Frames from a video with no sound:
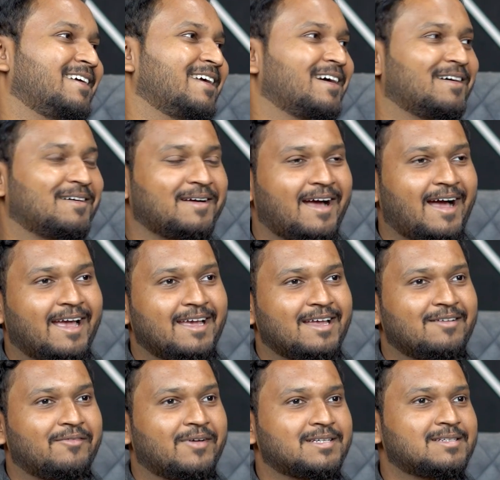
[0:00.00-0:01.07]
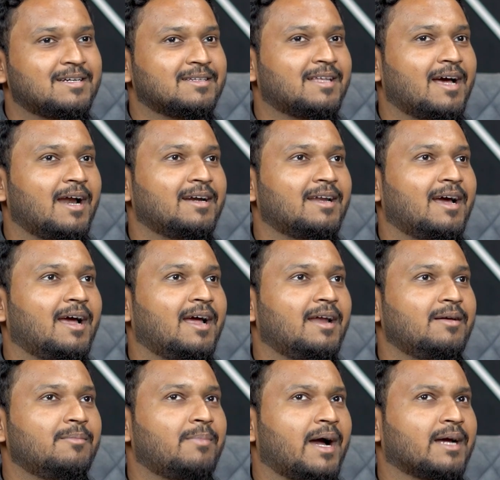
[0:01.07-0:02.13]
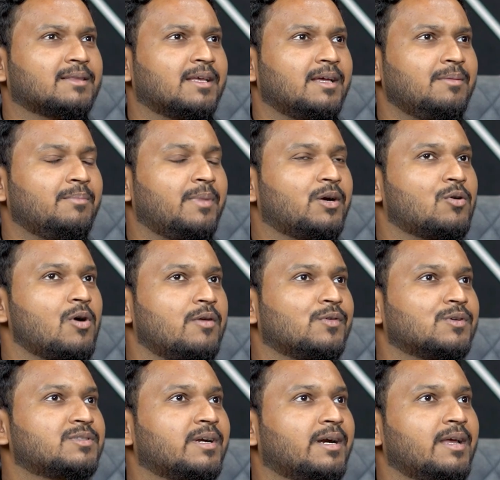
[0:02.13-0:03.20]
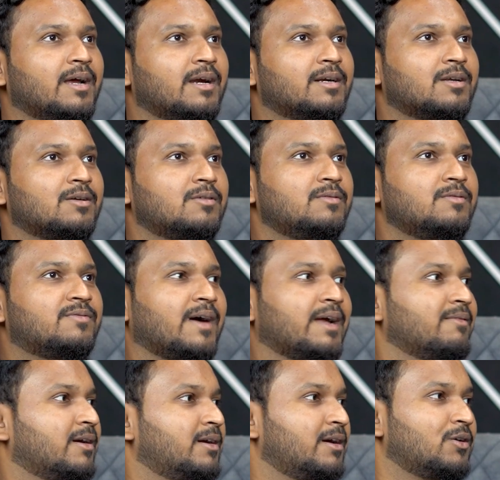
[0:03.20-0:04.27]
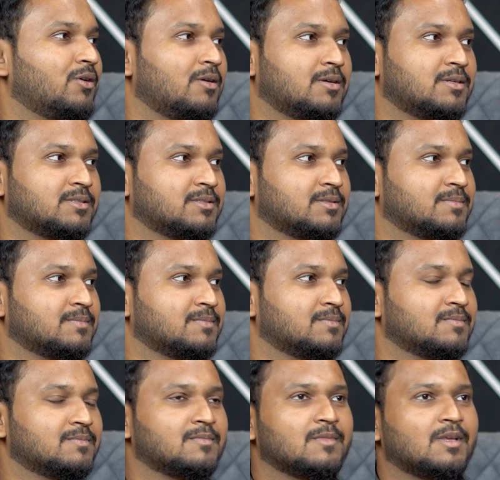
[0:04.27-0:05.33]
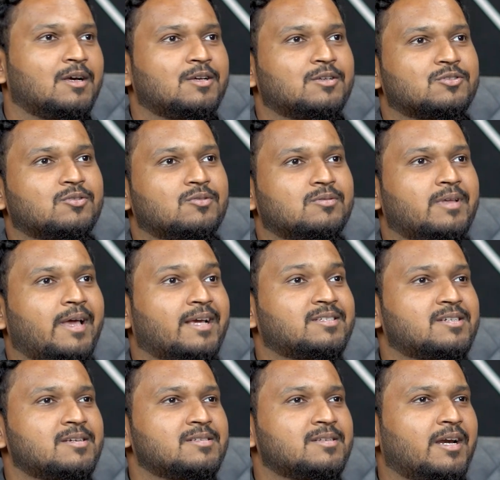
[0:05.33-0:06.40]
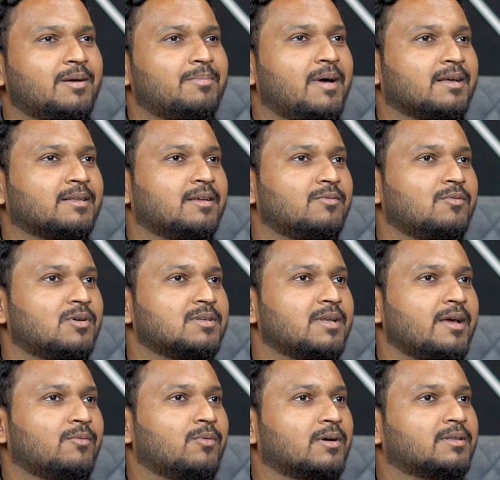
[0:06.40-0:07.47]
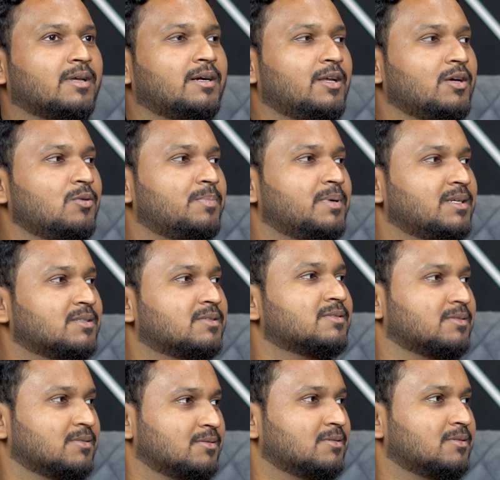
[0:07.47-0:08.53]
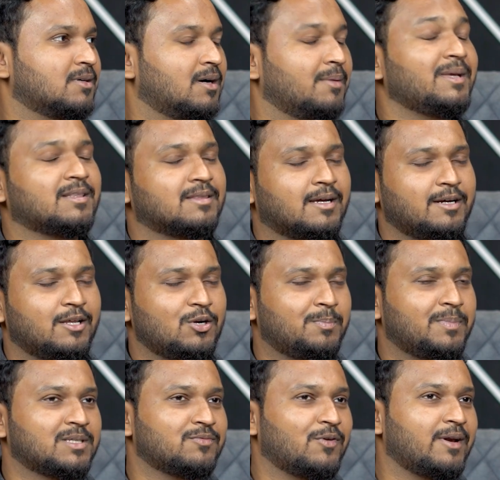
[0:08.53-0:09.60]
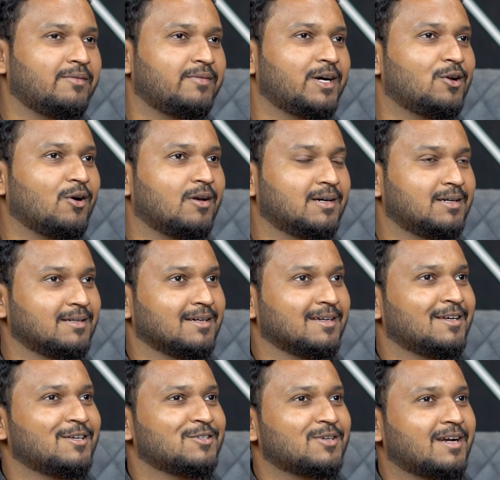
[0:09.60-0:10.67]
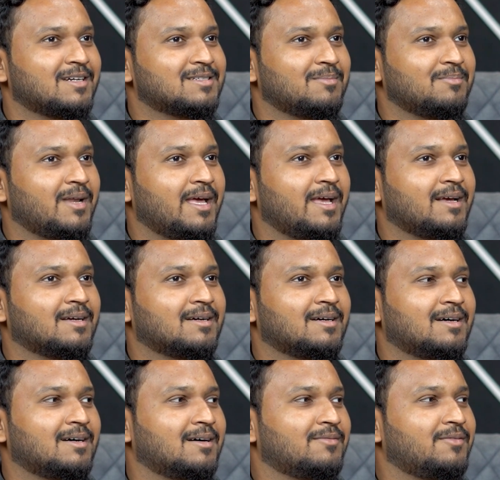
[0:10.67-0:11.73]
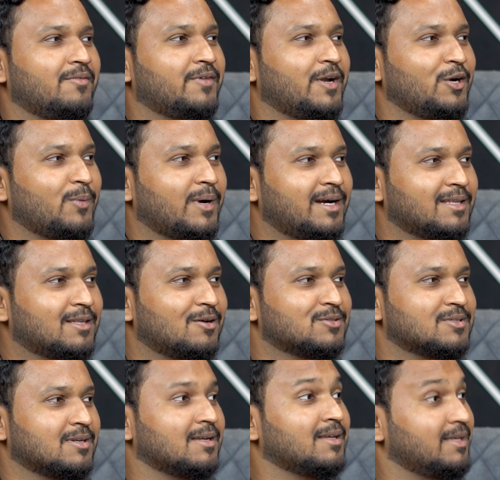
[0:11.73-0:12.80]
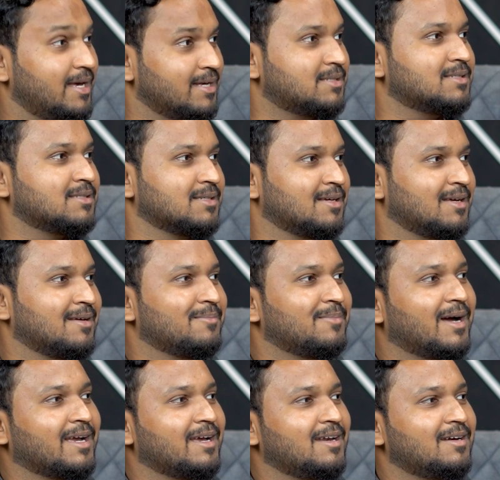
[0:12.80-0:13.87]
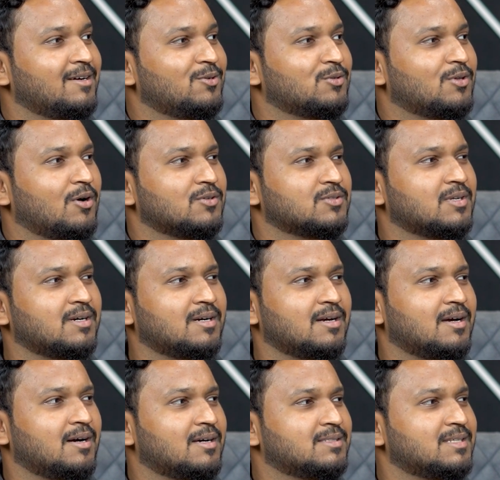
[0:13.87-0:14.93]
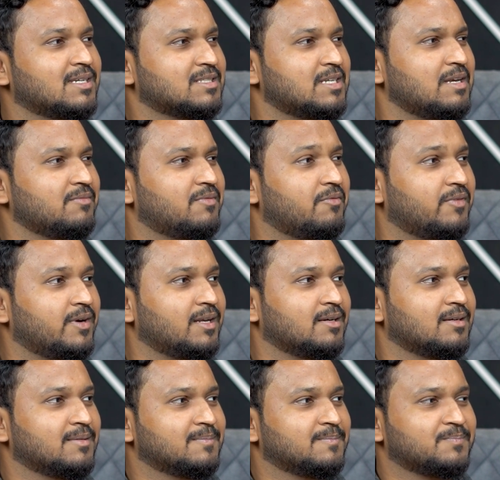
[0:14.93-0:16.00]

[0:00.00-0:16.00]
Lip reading: Yeah, I invested that, and back then Bitcoin was trading at around $500. So the exchange rate back then was like 30 rupees. I mean, 30 rupees for every dollar. That's some like 15,000-20,000. Really? Yes, back in 2016-15.